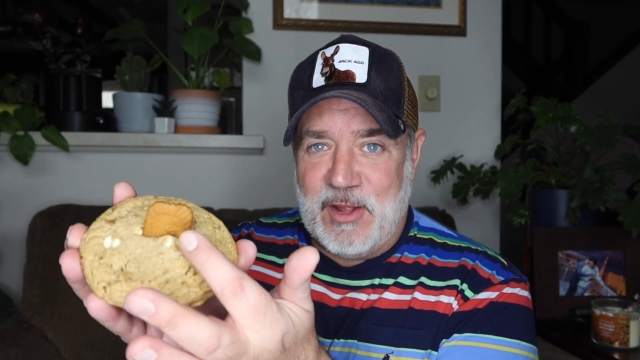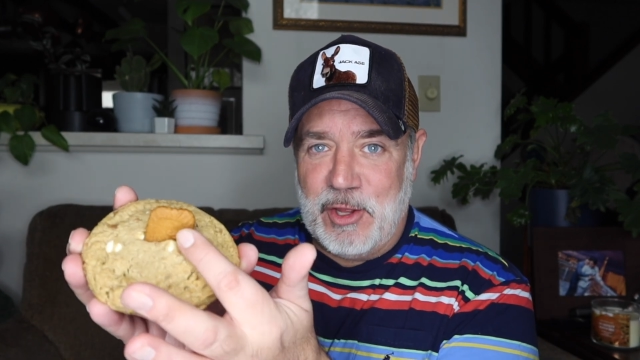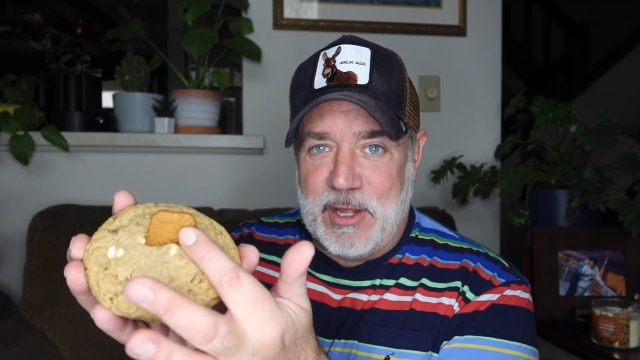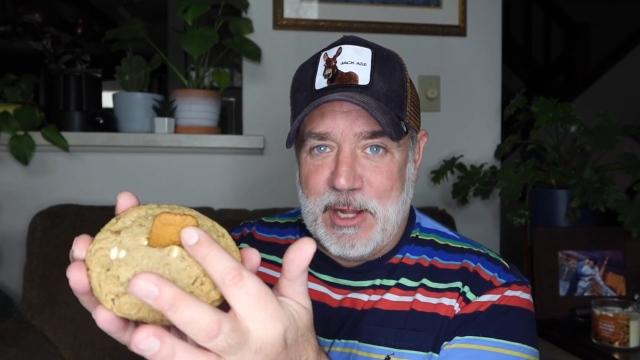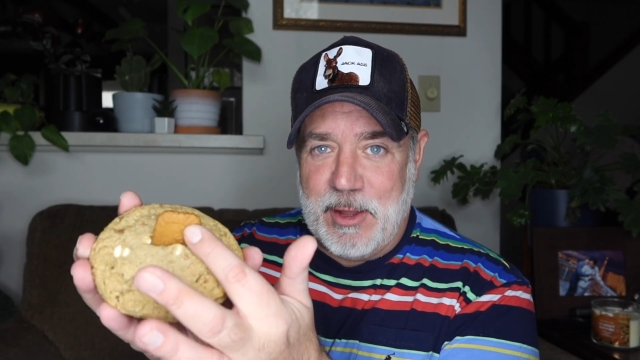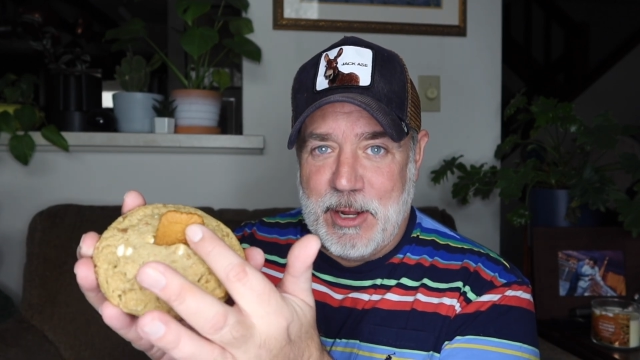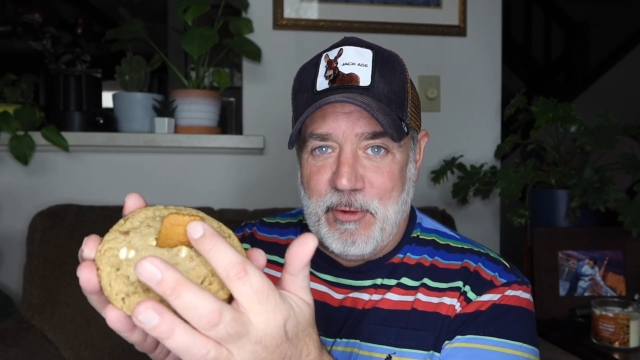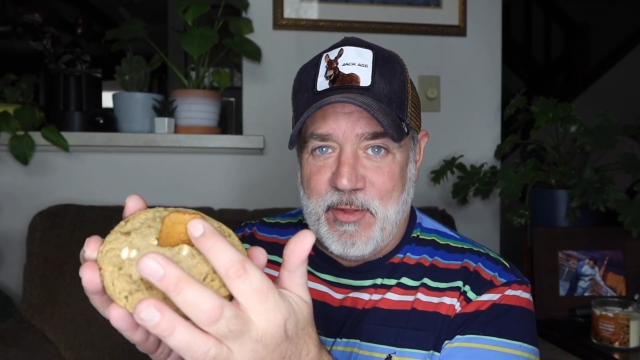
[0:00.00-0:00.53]
you
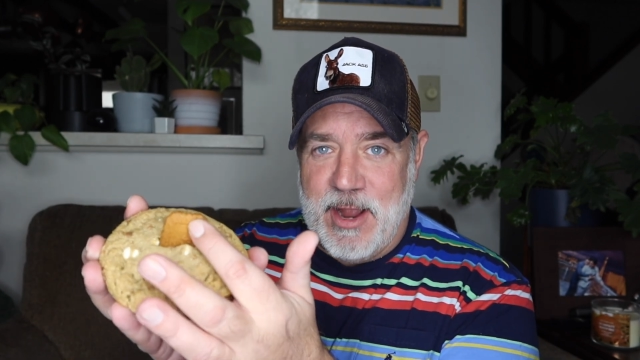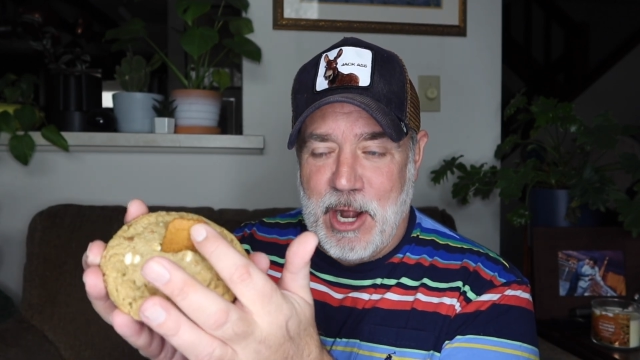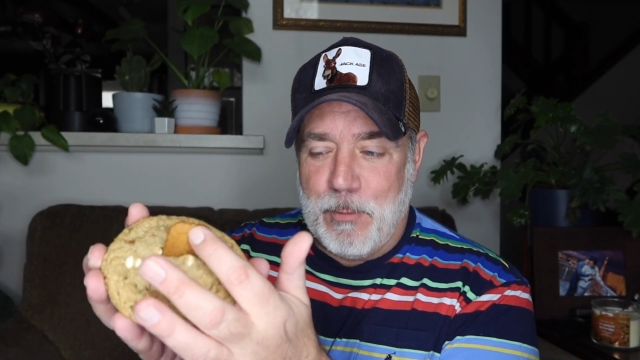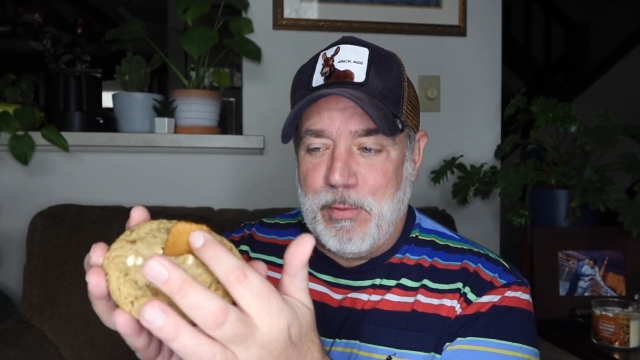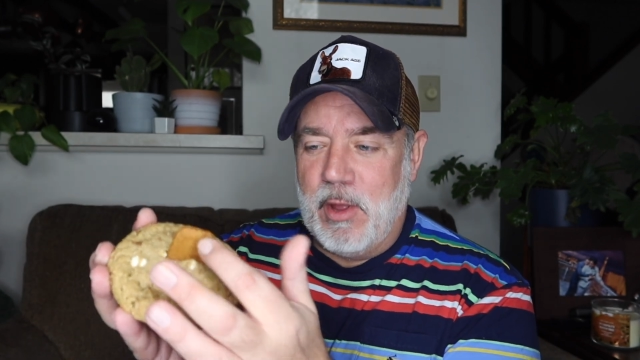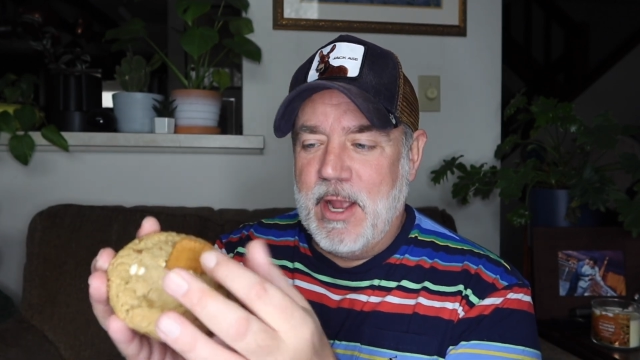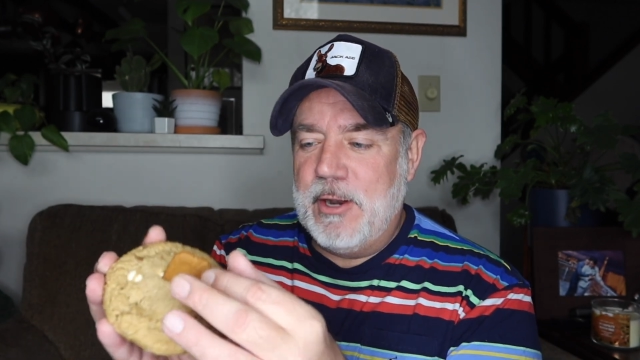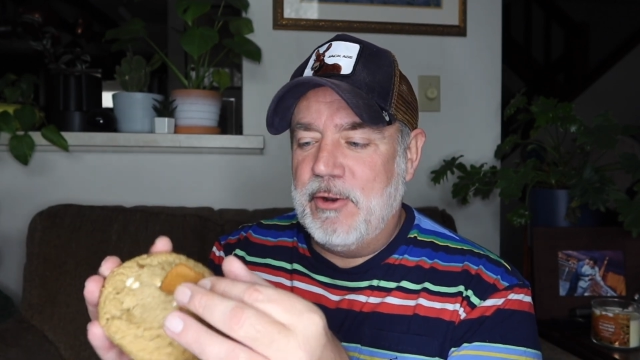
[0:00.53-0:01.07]
get like on the
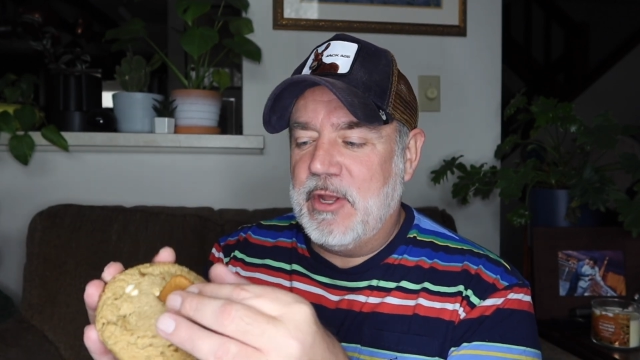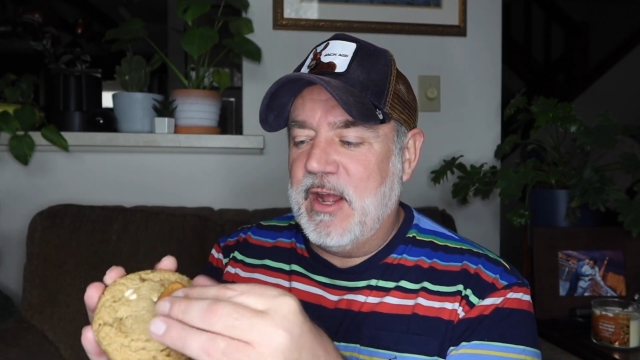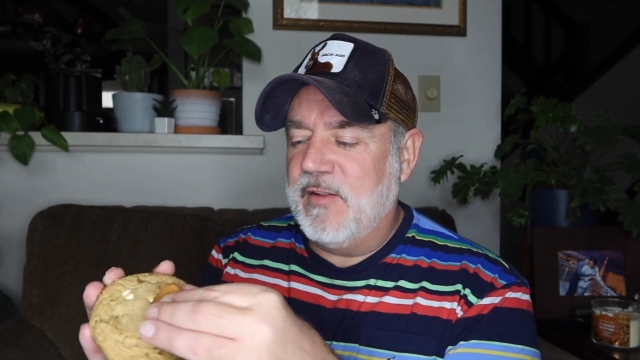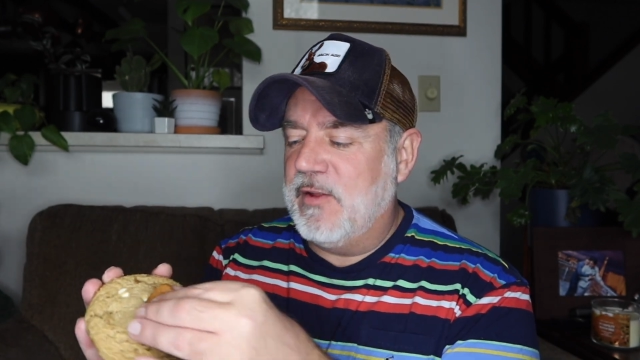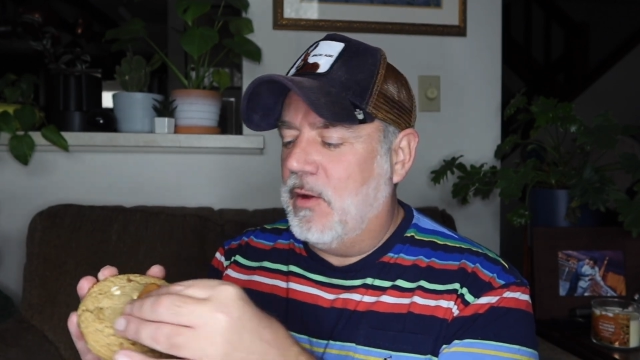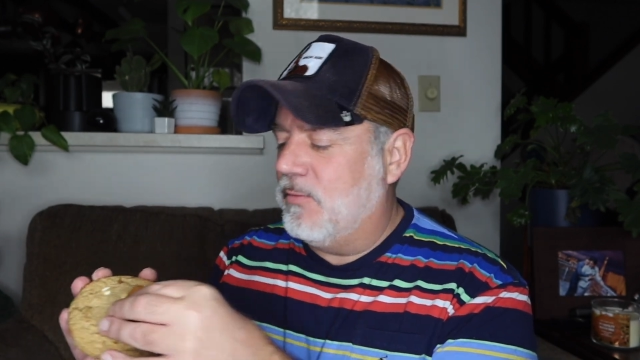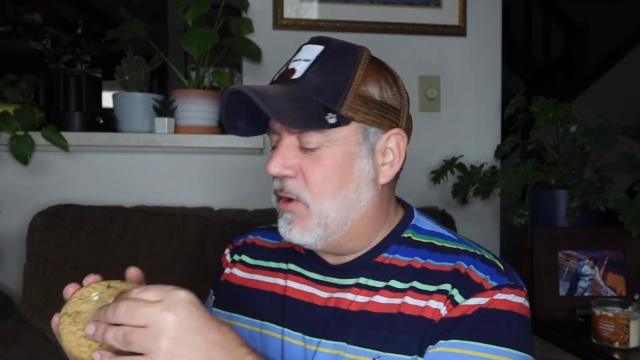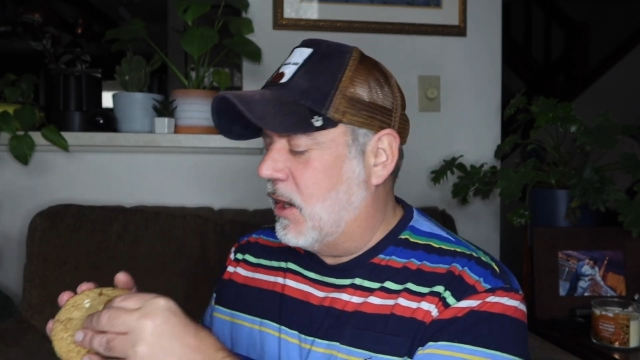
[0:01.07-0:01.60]
airplane. You guys
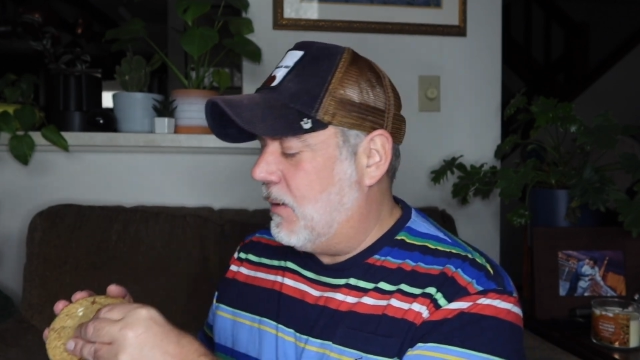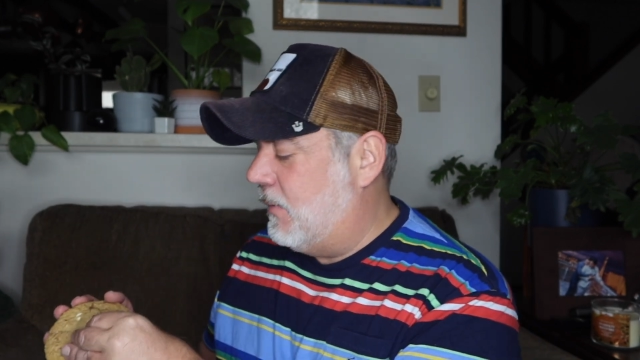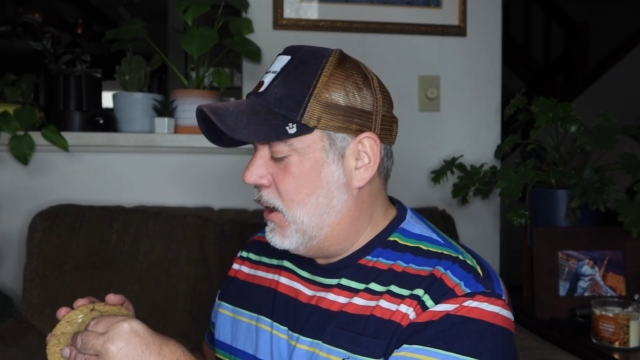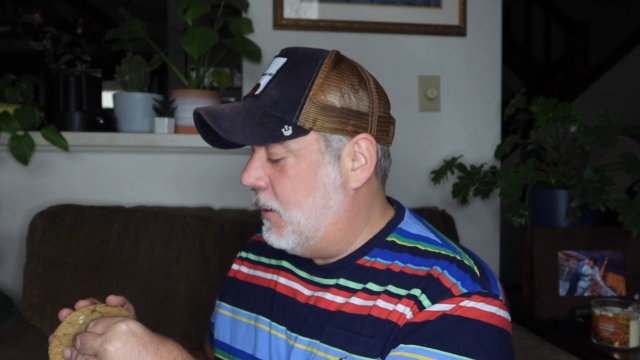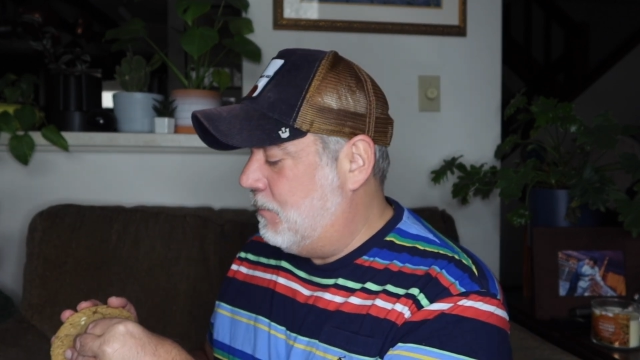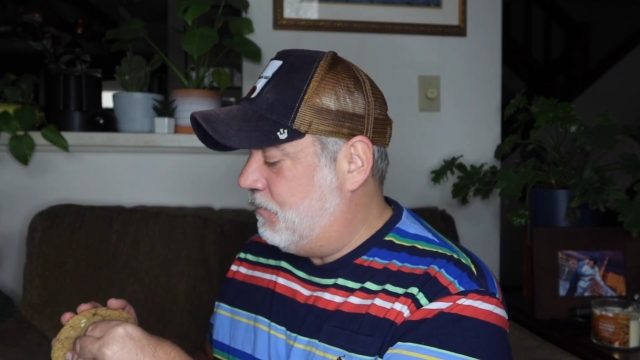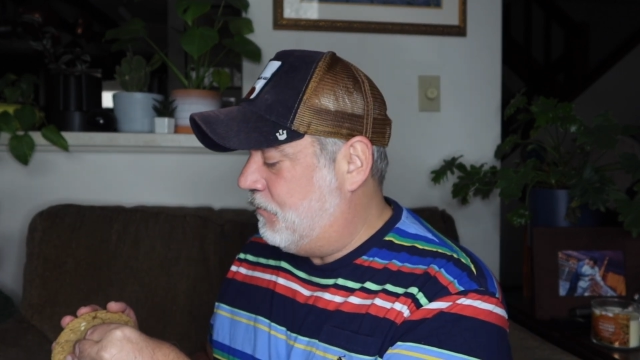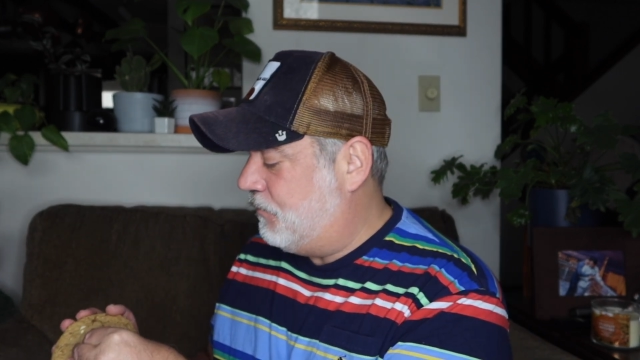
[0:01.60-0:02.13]
know what I'm talking
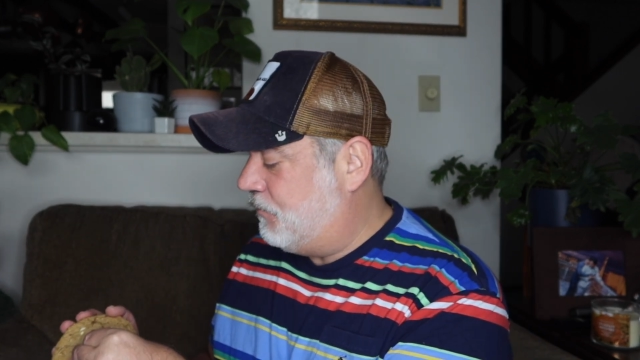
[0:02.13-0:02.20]
about.